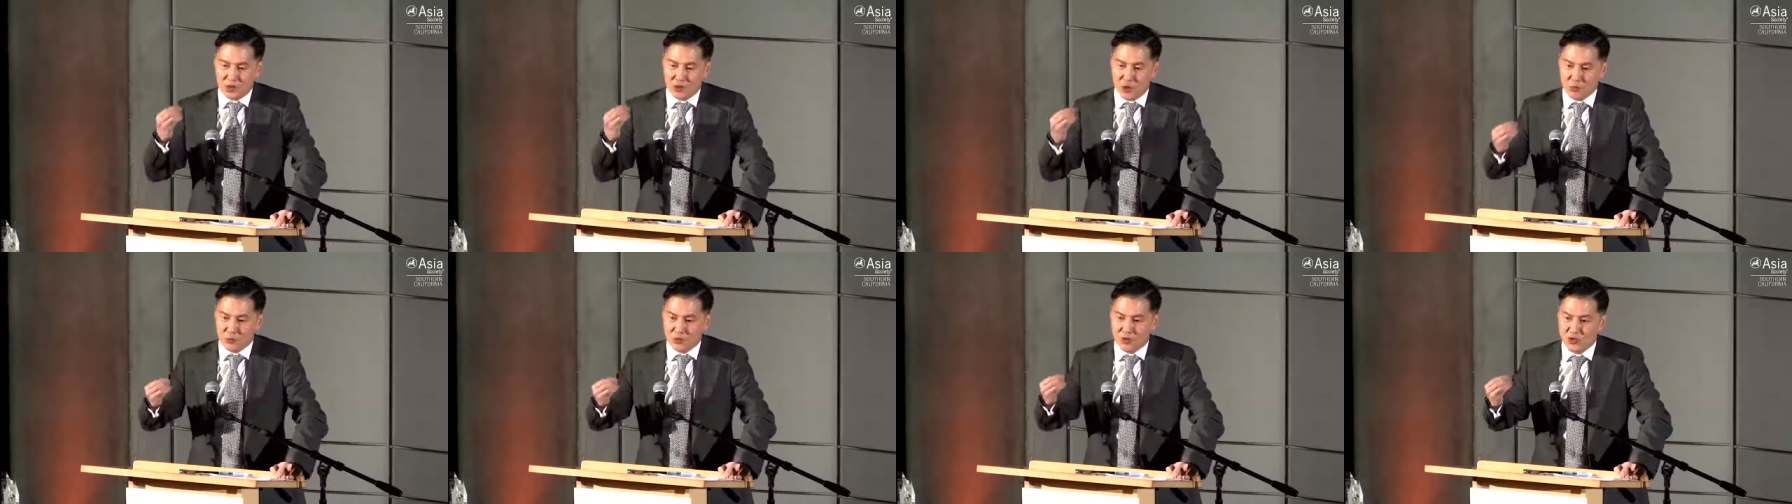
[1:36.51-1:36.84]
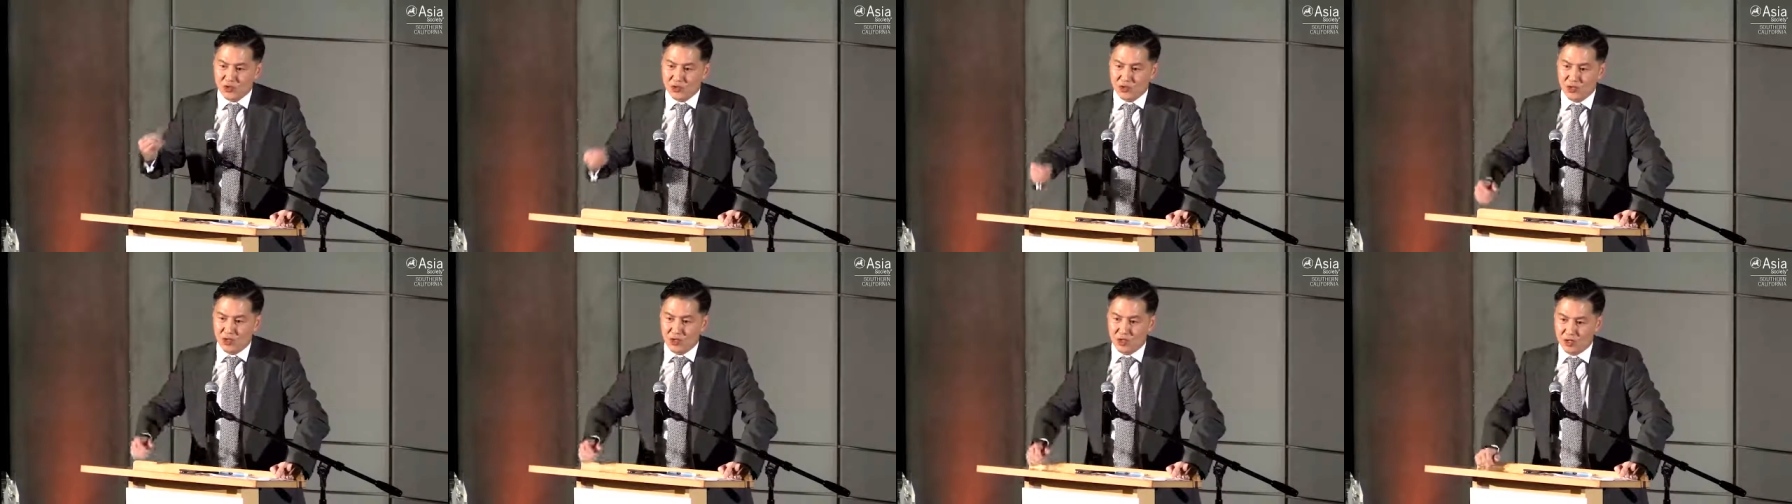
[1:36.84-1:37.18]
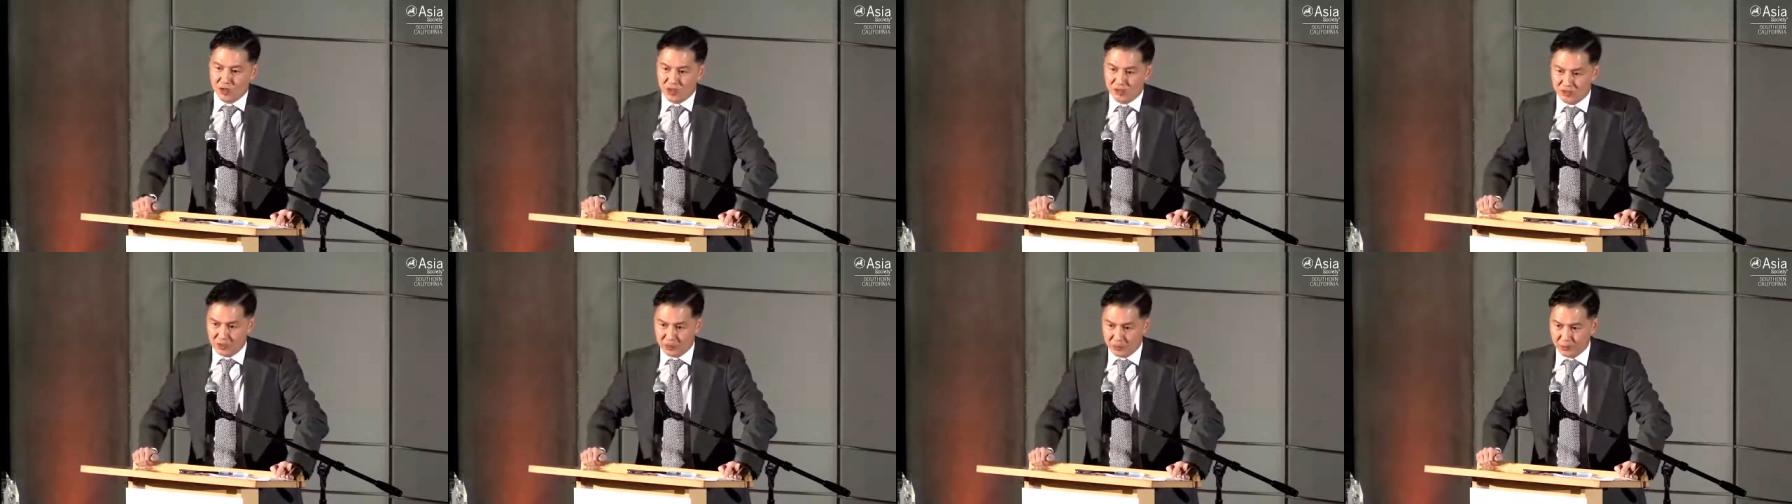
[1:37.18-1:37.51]
community here
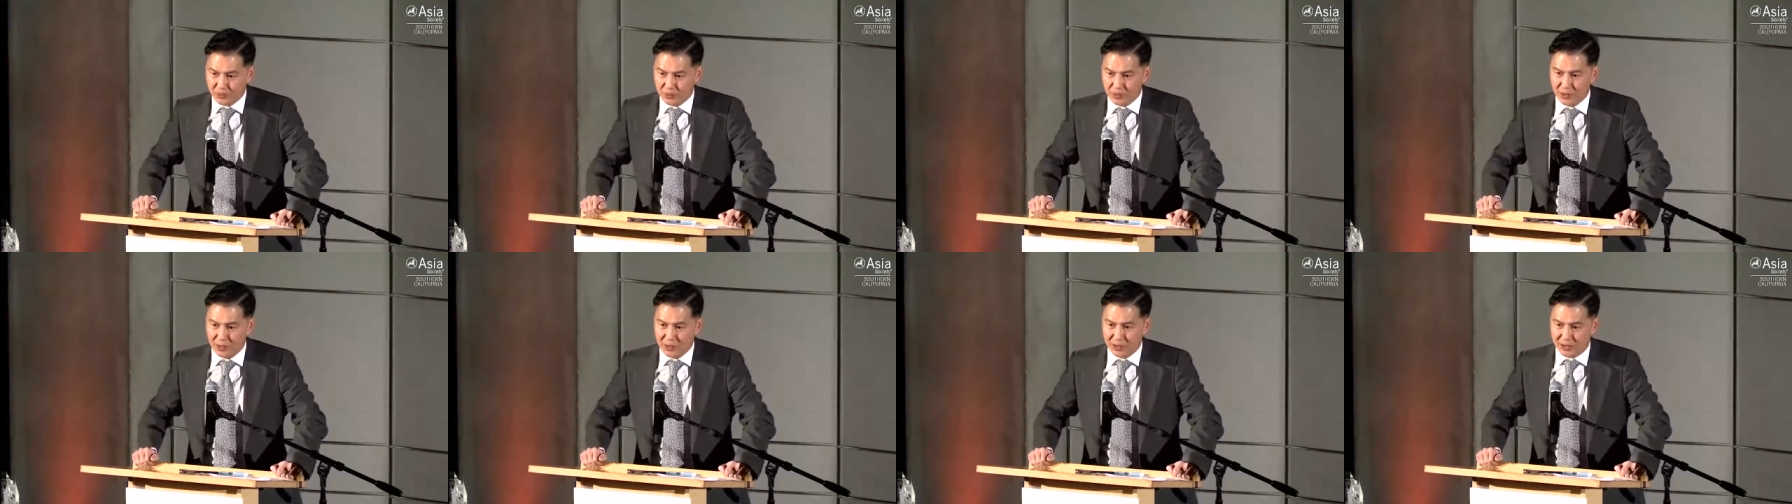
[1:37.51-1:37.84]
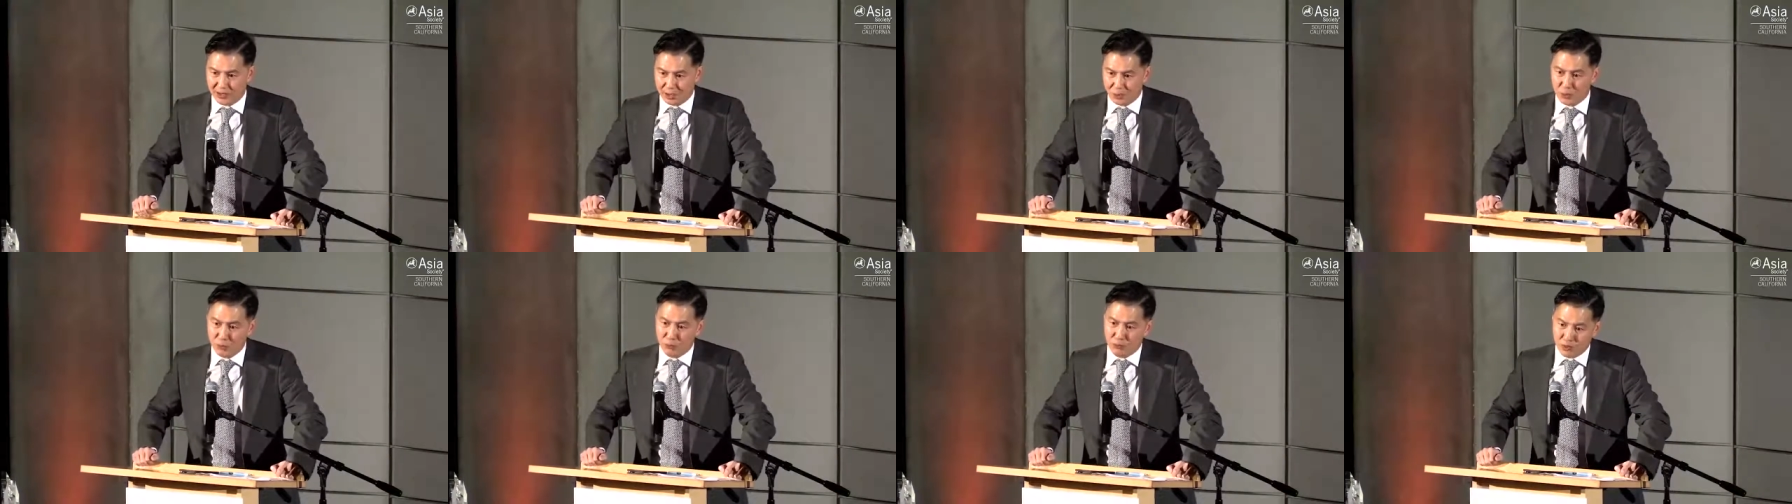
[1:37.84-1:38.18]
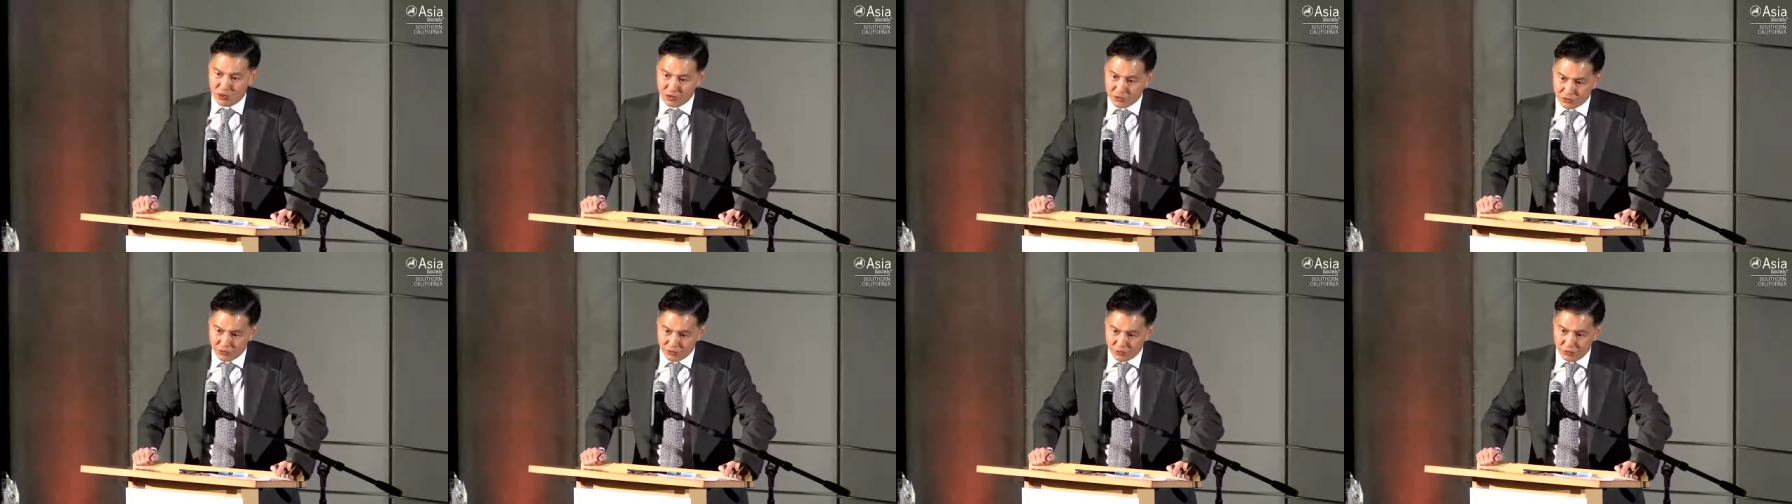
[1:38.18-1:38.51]
accepts, they will
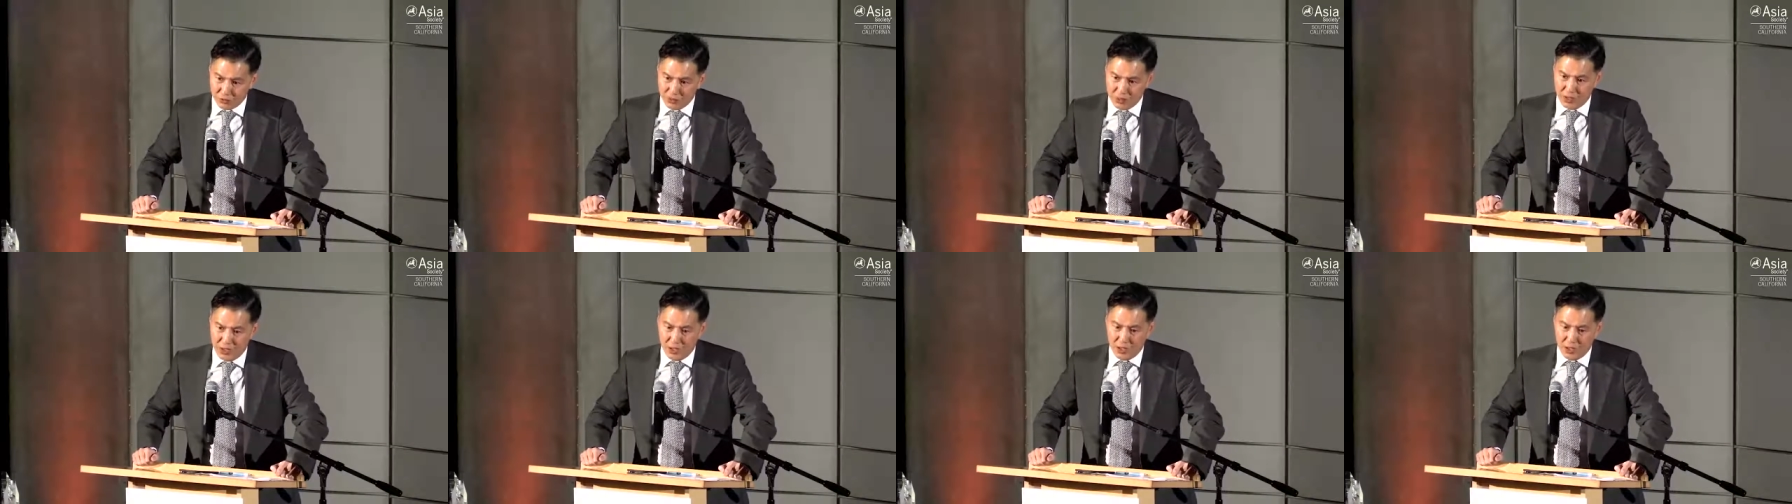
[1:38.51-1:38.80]
embrace you,